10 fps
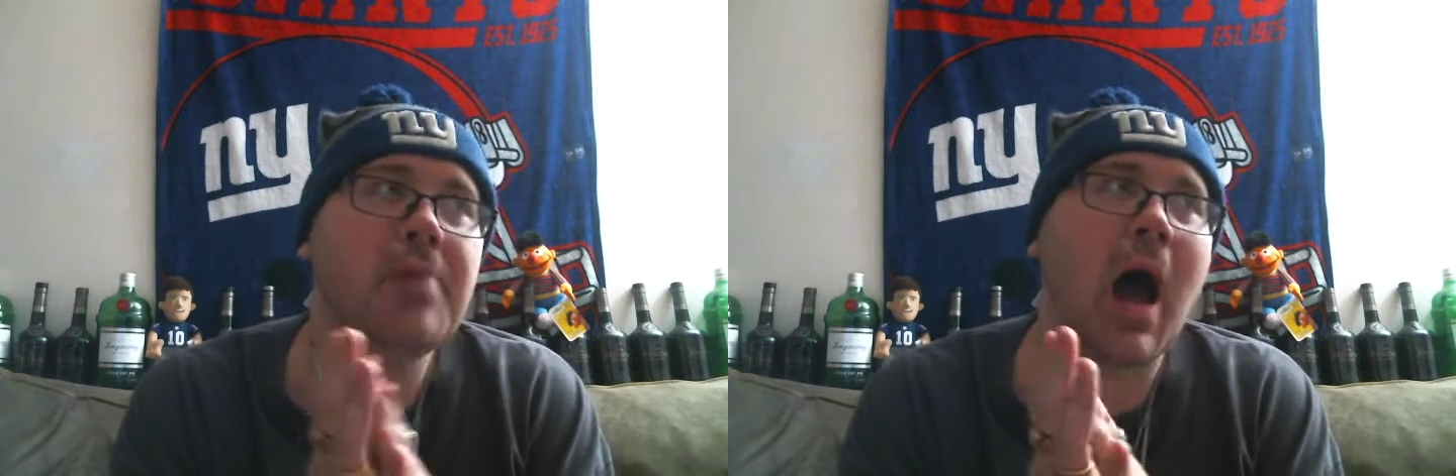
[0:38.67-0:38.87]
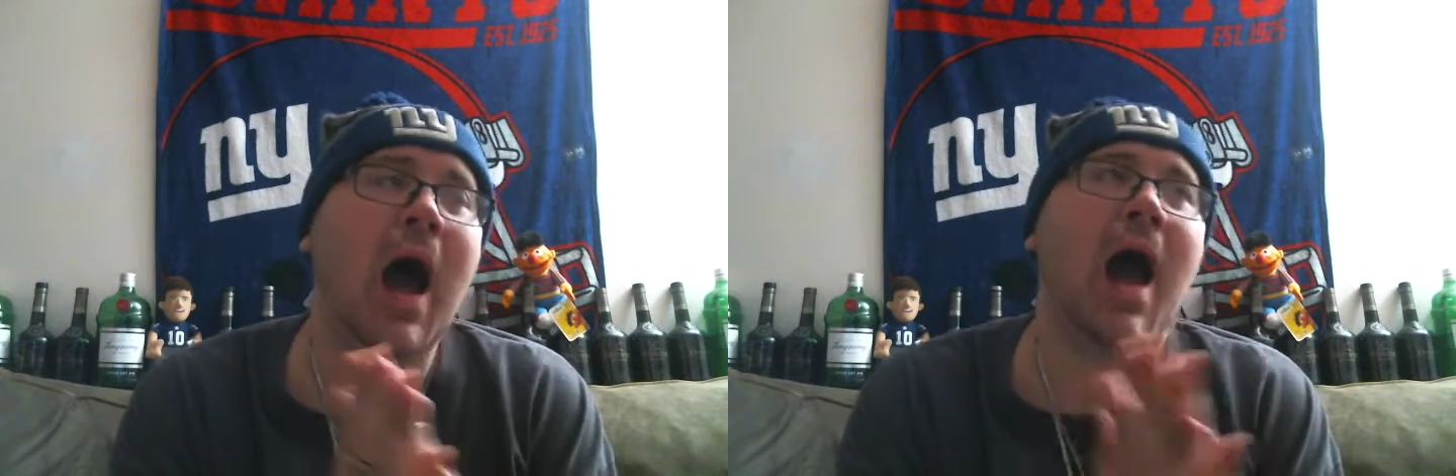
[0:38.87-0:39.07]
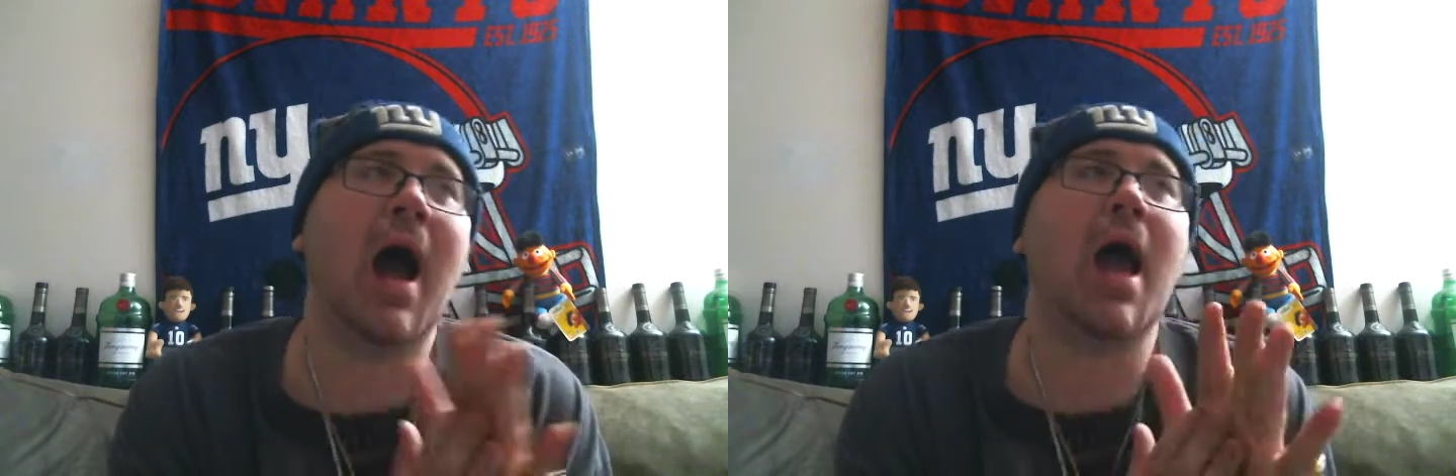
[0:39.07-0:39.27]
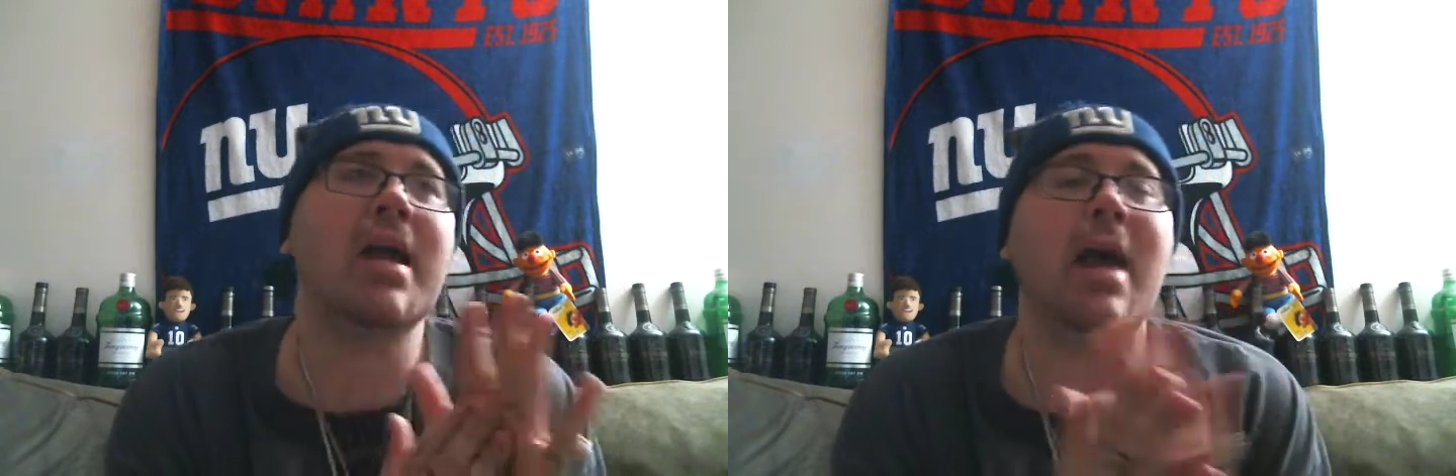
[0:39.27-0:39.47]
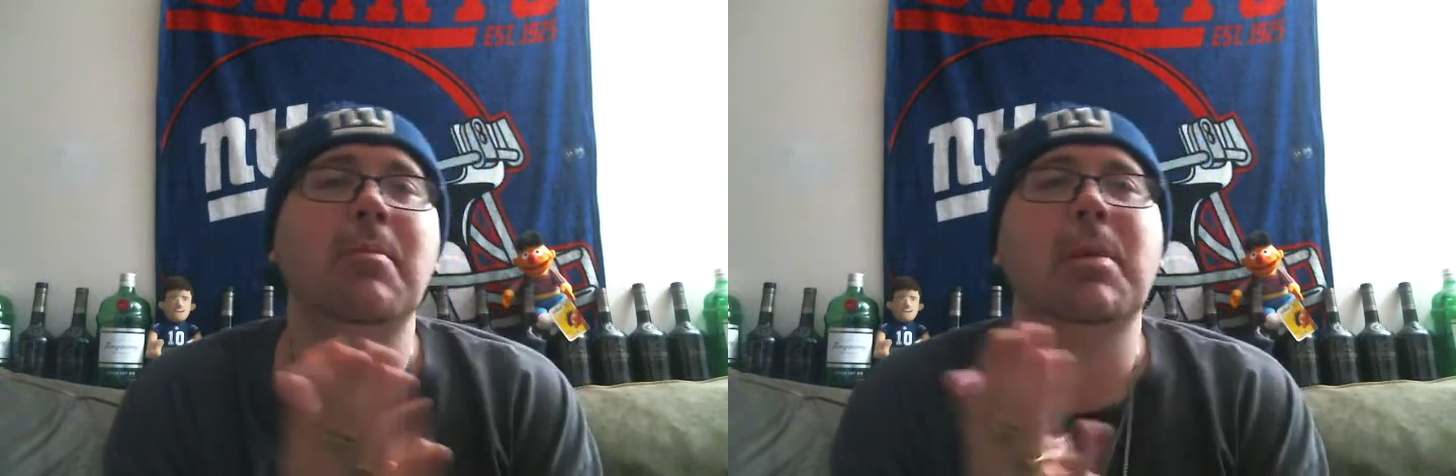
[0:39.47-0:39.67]
I
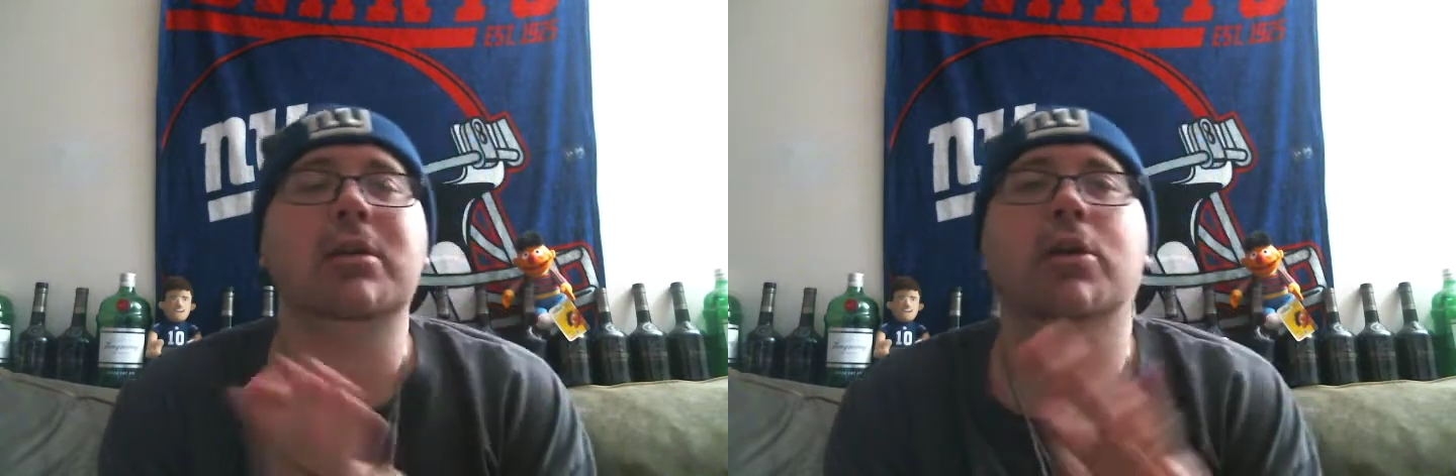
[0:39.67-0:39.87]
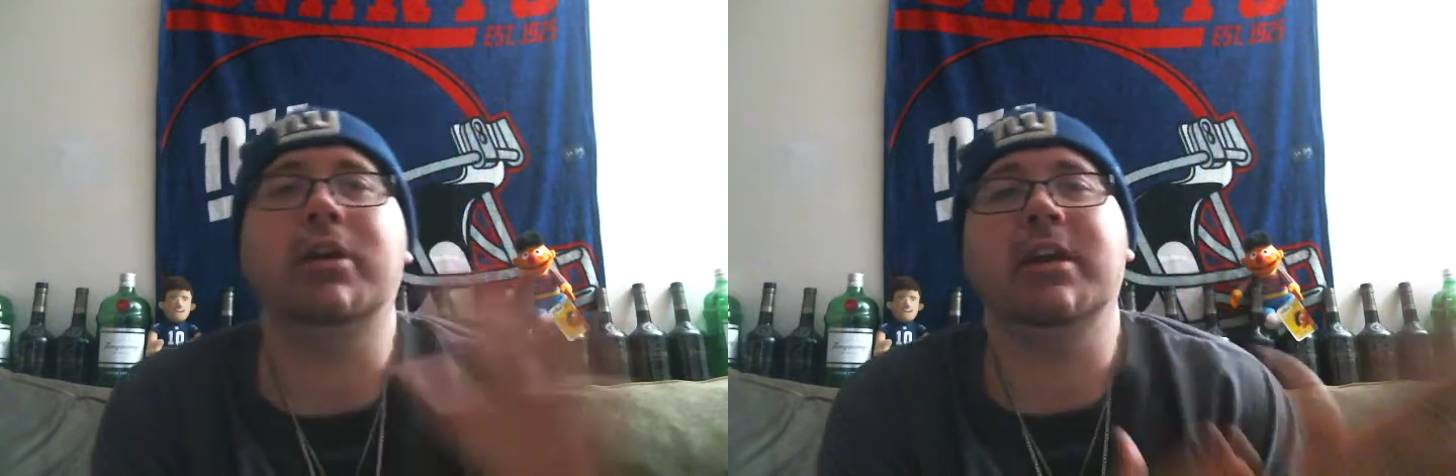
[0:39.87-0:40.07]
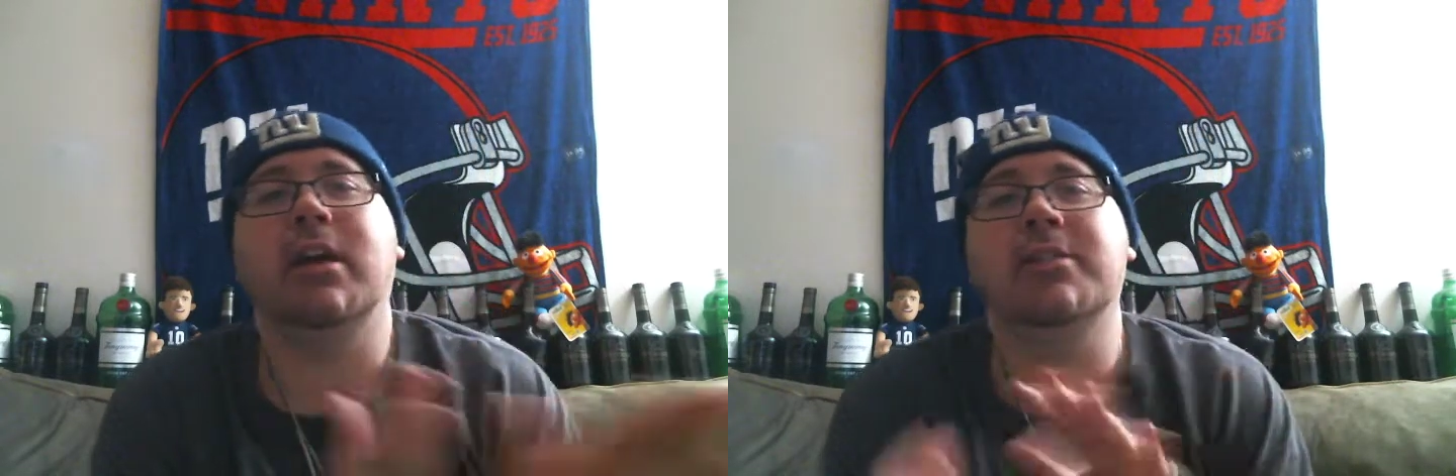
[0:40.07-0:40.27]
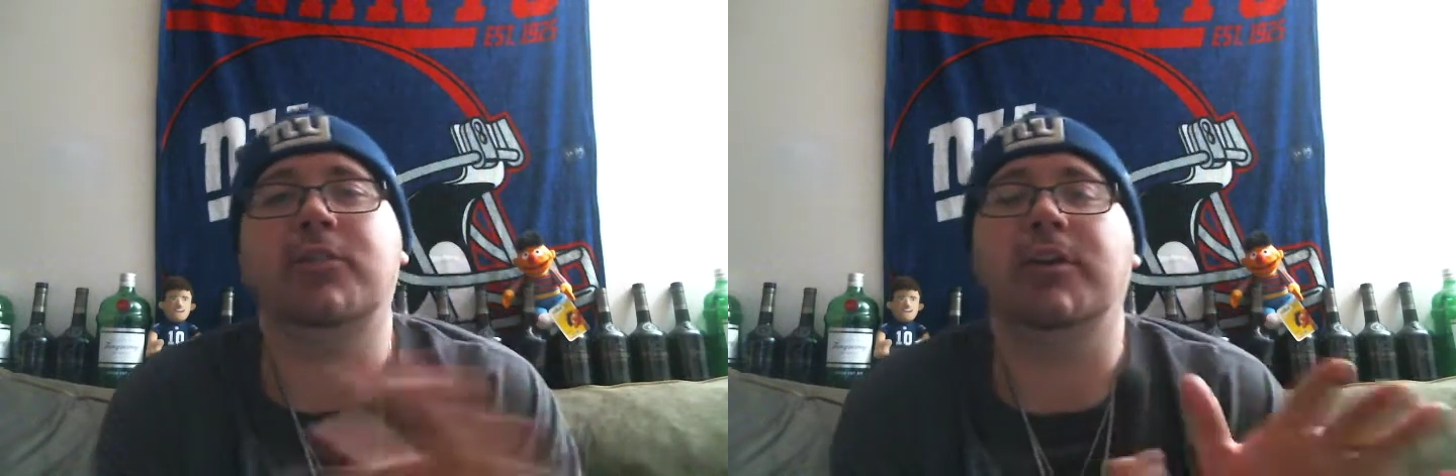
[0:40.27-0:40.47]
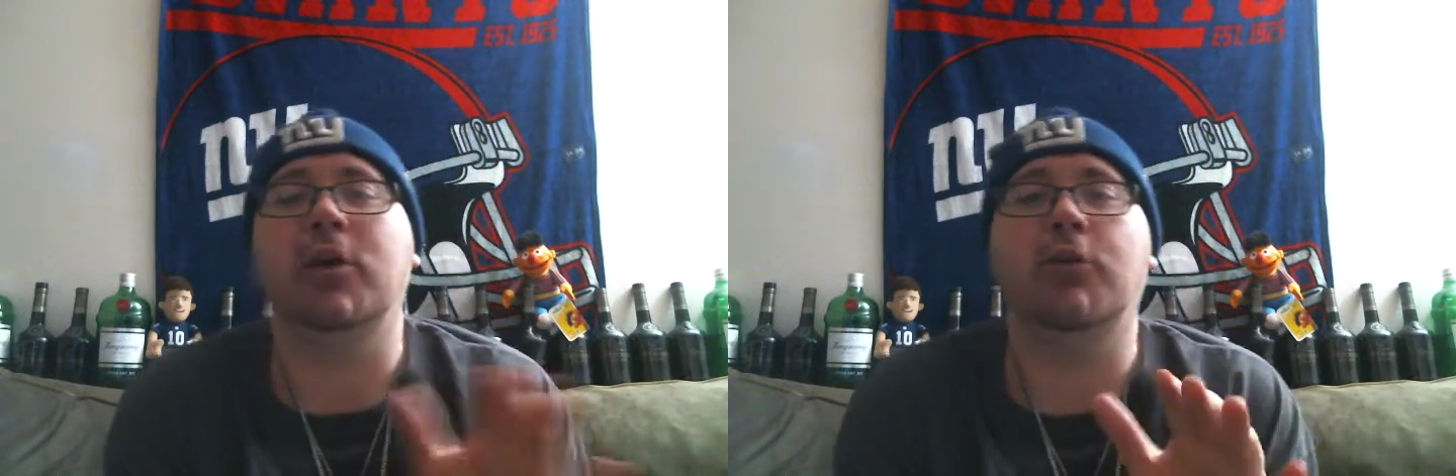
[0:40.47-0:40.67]
have been cooking on this
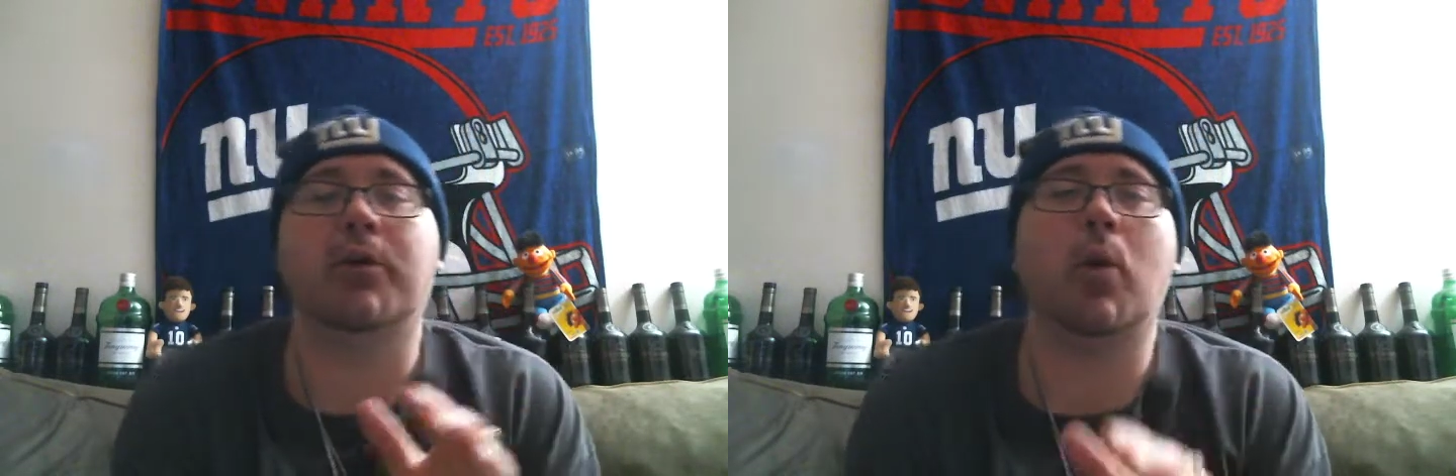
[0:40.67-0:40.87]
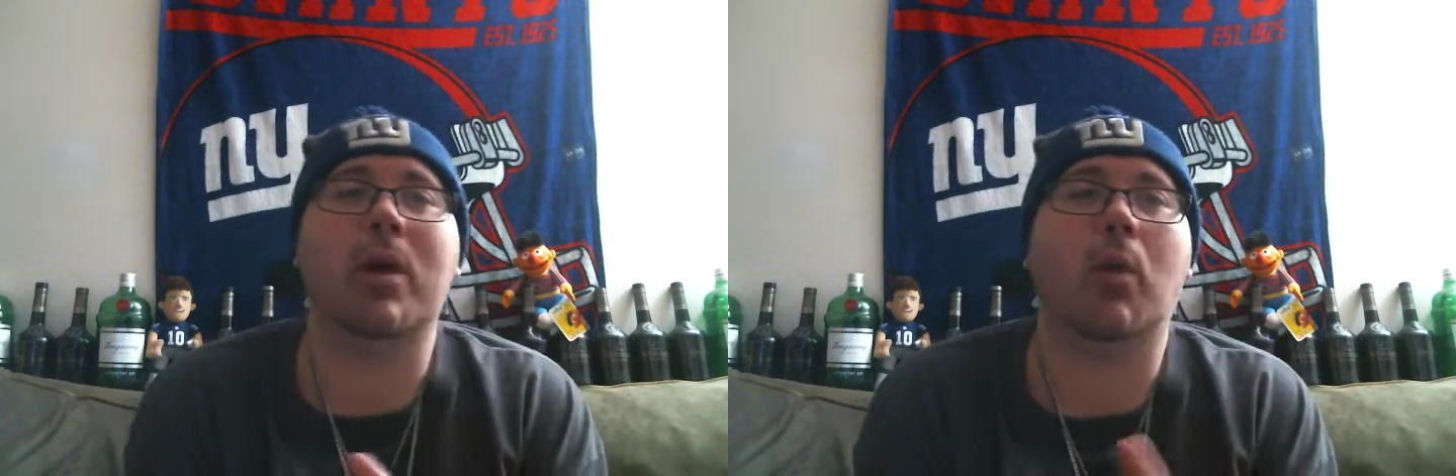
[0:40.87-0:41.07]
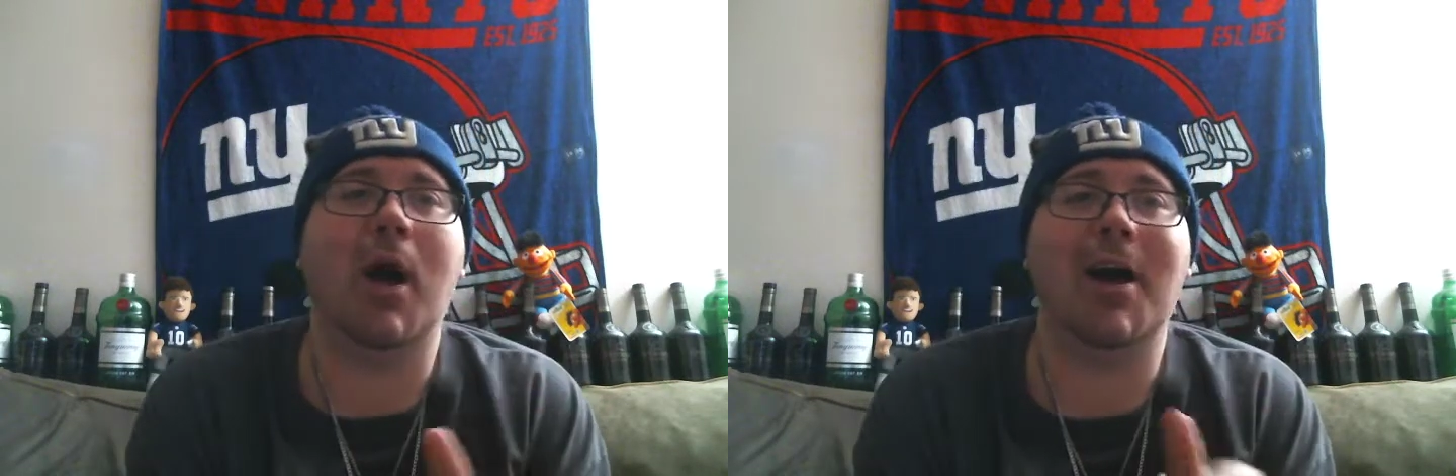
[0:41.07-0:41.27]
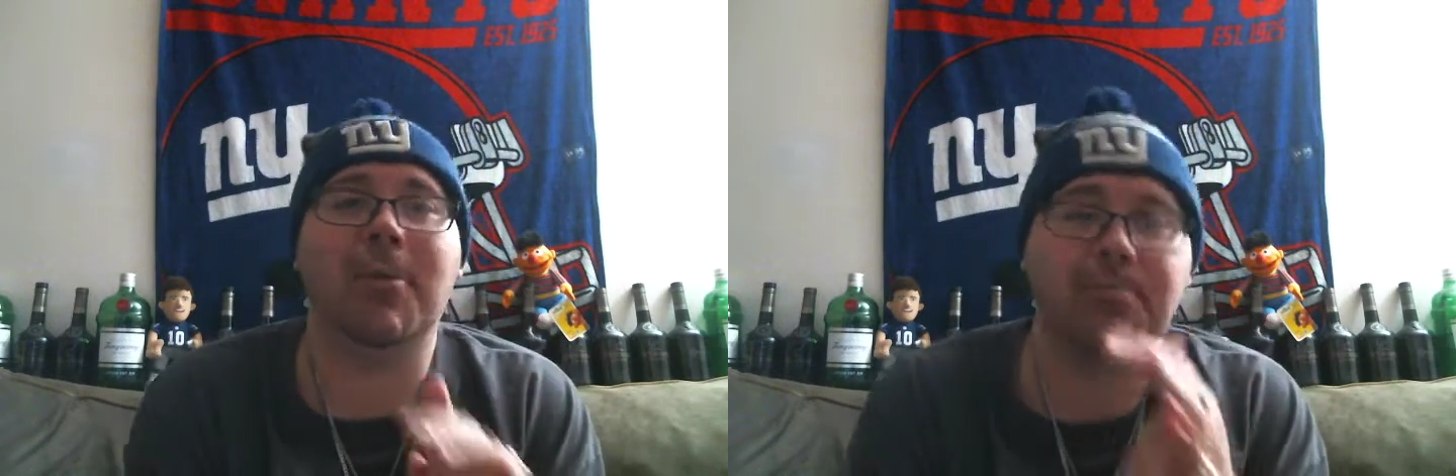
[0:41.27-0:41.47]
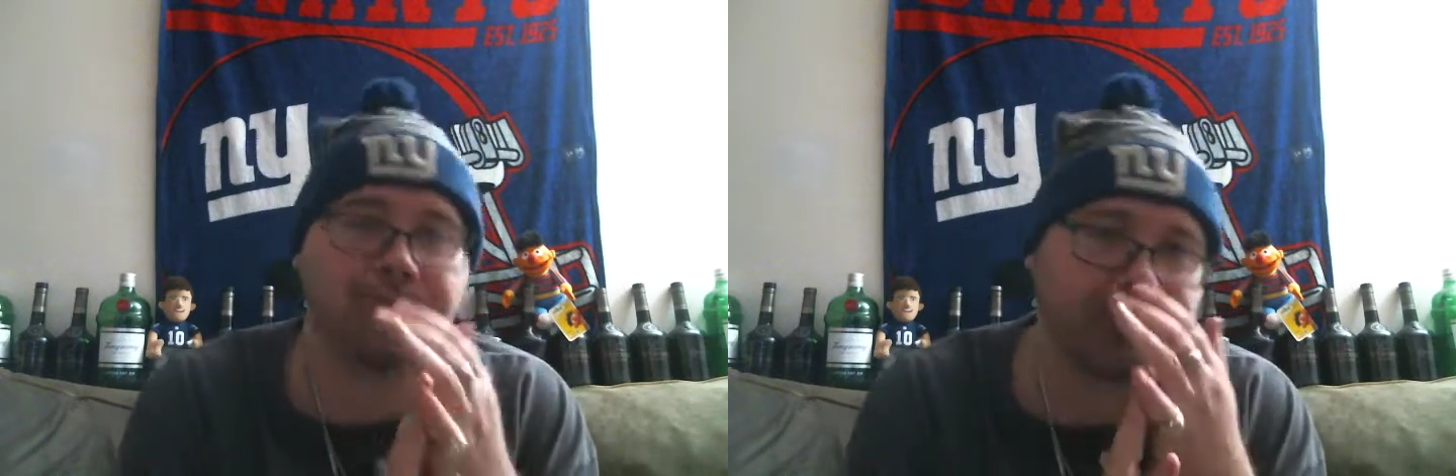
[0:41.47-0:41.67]
video for quite a while.